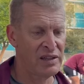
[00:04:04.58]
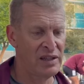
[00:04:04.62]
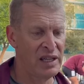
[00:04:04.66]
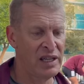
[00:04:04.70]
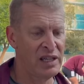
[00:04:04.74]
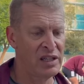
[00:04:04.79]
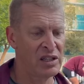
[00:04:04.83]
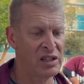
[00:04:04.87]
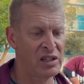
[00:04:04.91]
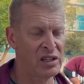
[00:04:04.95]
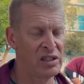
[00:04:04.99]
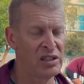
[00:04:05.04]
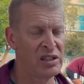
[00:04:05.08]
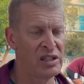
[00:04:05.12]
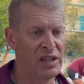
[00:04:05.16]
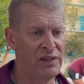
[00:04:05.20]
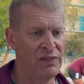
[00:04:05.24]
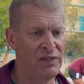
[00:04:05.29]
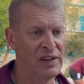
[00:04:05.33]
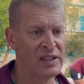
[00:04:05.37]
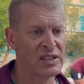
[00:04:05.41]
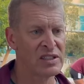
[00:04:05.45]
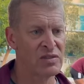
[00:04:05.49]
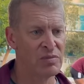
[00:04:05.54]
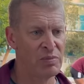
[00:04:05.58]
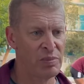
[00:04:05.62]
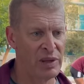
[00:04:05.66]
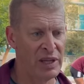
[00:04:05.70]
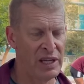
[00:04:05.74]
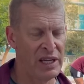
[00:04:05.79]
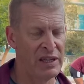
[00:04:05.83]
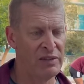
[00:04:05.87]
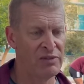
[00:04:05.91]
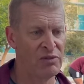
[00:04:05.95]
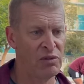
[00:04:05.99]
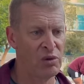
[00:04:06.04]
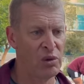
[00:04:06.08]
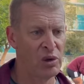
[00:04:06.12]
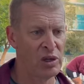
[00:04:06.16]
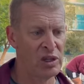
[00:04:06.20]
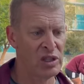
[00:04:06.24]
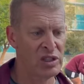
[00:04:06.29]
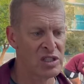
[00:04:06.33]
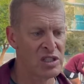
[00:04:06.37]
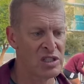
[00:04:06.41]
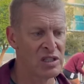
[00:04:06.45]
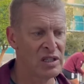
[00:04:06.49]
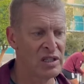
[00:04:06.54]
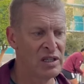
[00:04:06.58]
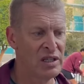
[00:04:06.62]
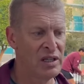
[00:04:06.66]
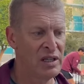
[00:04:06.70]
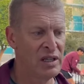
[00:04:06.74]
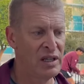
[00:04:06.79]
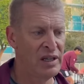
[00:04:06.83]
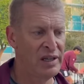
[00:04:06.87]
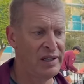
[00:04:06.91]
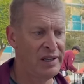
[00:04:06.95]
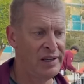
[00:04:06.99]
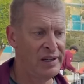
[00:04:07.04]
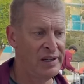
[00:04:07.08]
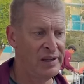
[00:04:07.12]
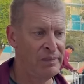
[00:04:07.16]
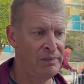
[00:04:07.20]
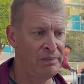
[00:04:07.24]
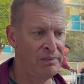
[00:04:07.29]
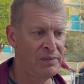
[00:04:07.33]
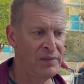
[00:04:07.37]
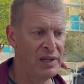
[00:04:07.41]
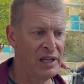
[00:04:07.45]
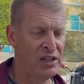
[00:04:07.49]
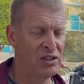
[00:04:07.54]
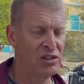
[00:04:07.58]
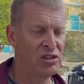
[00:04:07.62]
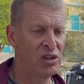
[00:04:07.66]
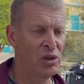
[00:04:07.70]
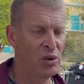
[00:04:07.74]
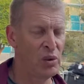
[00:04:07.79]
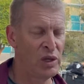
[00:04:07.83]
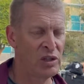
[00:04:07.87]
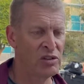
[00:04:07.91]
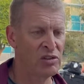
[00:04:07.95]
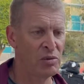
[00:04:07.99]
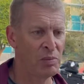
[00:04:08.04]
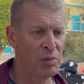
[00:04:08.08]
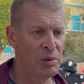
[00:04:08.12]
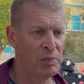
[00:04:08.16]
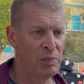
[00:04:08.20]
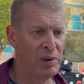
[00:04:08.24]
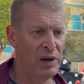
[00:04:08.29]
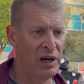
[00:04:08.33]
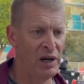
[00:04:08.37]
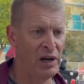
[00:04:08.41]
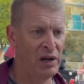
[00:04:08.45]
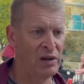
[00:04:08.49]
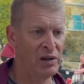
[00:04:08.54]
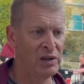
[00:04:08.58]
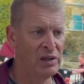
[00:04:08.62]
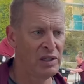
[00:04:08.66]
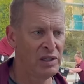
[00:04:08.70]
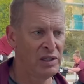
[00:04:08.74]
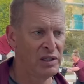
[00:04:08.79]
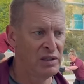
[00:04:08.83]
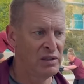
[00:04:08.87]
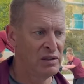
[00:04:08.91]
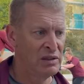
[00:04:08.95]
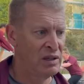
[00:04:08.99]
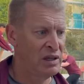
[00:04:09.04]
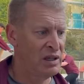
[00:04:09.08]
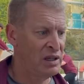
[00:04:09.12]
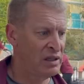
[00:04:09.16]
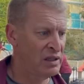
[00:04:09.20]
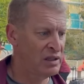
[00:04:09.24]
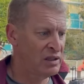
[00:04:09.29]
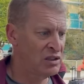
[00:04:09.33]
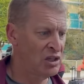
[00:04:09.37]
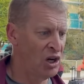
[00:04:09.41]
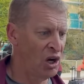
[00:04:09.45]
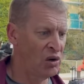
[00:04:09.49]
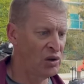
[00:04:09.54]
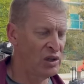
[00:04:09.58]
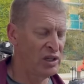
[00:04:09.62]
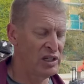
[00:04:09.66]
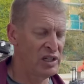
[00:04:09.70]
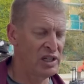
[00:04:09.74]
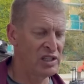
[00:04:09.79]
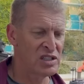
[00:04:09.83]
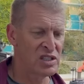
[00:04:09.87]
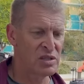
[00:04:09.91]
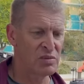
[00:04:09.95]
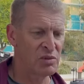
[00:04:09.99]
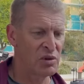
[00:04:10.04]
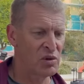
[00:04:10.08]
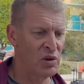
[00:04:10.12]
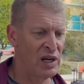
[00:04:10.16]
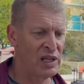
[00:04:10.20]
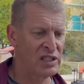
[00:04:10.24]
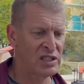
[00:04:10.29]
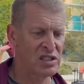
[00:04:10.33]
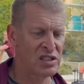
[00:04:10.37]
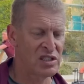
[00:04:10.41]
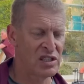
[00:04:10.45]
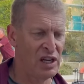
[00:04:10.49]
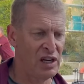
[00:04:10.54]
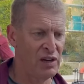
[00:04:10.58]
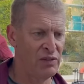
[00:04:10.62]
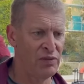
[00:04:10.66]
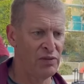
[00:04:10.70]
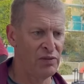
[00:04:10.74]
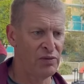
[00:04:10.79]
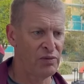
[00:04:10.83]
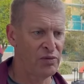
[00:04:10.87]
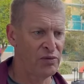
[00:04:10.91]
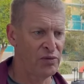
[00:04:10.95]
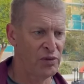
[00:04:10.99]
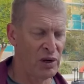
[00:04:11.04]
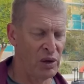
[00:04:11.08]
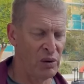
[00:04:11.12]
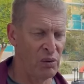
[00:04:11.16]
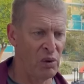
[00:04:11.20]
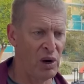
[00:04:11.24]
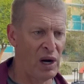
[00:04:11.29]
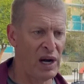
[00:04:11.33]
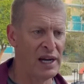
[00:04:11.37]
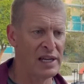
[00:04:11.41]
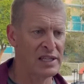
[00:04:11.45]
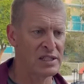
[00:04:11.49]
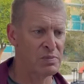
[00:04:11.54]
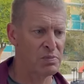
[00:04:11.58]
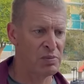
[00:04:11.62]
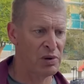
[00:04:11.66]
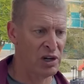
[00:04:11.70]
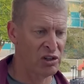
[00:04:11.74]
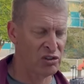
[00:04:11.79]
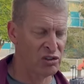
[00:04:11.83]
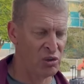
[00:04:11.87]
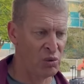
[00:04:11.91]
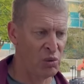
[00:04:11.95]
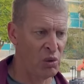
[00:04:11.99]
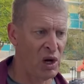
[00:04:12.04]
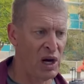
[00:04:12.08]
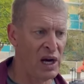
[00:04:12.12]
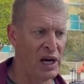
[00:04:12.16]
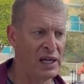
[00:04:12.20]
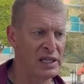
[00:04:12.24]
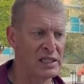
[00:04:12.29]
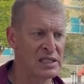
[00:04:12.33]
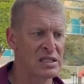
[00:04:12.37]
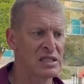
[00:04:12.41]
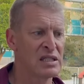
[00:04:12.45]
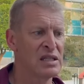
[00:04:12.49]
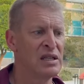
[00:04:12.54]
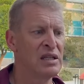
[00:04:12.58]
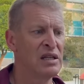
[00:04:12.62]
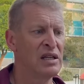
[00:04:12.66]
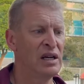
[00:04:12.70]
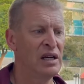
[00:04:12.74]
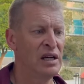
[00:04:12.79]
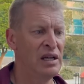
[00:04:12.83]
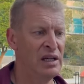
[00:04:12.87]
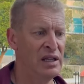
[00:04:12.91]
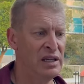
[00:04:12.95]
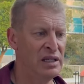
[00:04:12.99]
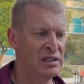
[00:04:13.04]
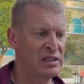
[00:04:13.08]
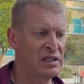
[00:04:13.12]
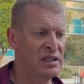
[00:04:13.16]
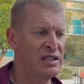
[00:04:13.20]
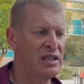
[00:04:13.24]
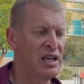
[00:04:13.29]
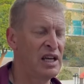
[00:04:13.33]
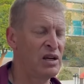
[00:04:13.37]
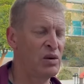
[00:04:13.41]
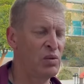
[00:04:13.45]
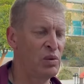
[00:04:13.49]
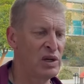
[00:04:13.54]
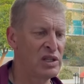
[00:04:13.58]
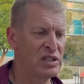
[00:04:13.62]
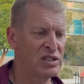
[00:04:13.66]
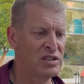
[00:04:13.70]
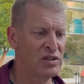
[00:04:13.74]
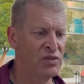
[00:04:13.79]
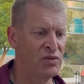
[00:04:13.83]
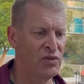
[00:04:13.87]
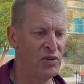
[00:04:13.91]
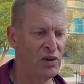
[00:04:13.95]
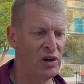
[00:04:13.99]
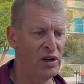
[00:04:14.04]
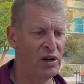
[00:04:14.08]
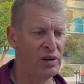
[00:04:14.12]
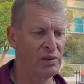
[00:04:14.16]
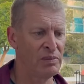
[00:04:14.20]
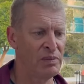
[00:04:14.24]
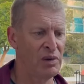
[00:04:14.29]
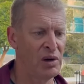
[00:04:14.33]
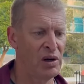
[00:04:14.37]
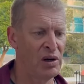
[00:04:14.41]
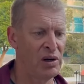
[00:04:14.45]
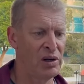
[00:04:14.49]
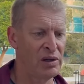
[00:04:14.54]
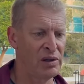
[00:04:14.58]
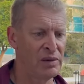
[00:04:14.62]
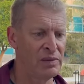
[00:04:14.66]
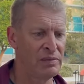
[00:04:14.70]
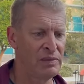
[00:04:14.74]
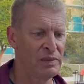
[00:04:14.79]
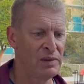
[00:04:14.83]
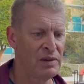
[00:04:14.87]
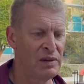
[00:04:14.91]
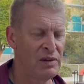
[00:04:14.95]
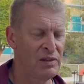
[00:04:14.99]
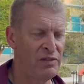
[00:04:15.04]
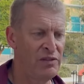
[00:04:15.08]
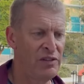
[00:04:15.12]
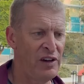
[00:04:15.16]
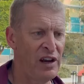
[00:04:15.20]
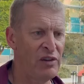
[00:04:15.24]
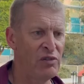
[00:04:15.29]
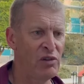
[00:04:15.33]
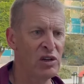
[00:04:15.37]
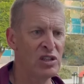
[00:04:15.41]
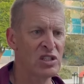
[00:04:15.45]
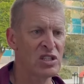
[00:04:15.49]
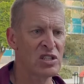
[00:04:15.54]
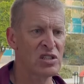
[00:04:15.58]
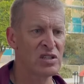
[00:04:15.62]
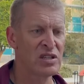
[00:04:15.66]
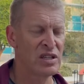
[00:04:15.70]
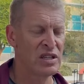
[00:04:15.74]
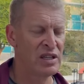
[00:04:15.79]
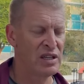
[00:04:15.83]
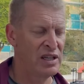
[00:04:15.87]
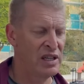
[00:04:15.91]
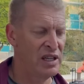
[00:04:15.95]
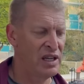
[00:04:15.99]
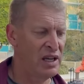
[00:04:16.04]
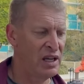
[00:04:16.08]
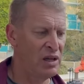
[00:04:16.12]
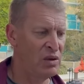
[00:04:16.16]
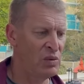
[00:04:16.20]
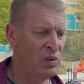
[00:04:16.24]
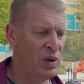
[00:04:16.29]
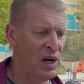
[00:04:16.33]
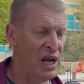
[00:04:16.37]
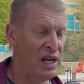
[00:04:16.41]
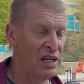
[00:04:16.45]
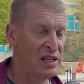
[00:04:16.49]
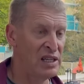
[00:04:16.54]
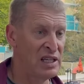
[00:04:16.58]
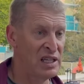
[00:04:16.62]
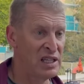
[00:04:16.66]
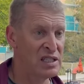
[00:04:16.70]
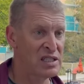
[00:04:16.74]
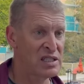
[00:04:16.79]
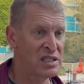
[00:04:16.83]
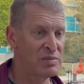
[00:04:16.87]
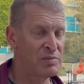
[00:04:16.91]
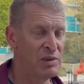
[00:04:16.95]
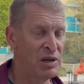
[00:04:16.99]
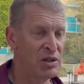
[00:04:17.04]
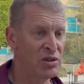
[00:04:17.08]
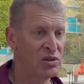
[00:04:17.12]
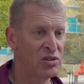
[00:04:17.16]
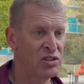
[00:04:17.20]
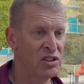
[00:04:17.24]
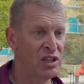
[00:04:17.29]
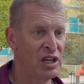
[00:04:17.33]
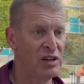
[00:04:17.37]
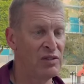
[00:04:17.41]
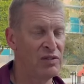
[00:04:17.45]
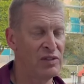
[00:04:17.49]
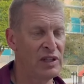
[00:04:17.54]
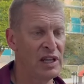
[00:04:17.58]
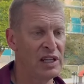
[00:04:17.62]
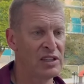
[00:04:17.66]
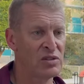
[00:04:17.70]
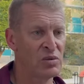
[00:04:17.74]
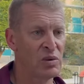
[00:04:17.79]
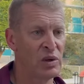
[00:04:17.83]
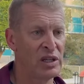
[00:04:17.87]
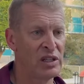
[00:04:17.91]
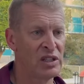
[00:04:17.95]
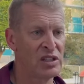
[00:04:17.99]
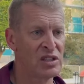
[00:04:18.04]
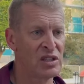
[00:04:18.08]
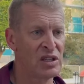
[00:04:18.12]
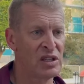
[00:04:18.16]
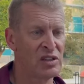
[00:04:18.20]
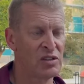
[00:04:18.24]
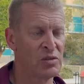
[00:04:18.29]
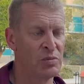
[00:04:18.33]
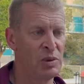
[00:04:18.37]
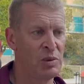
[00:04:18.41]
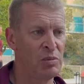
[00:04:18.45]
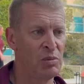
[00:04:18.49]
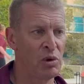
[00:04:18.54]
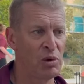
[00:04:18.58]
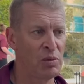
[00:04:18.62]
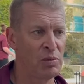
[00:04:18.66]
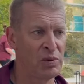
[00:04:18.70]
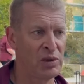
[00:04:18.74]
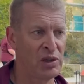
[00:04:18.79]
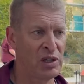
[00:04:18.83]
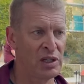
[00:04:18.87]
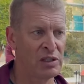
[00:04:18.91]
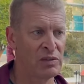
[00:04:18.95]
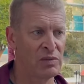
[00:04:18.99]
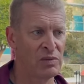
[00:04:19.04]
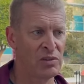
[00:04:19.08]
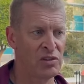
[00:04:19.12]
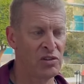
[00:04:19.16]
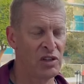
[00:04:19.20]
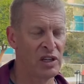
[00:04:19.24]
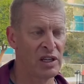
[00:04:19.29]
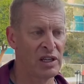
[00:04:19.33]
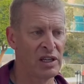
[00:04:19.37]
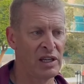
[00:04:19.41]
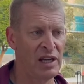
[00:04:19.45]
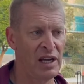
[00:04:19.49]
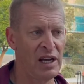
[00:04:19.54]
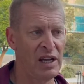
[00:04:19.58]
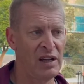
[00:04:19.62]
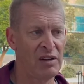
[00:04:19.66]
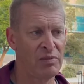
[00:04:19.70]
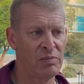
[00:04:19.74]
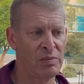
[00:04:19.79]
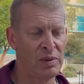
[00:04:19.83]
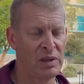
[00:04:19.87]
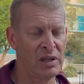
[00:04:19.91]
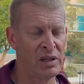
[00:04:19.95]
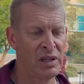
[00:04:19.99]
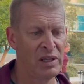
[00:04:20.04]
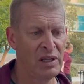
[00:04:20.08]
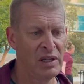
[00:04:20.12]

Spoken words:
They had a good defensive plan for us. They had 2 weeks to prepare. Cody did some great stuff front-wise, pressure-wise, to take away some of our favorites, and we had to get to some other stuff, and that's why you saw us be more productive in the second half. But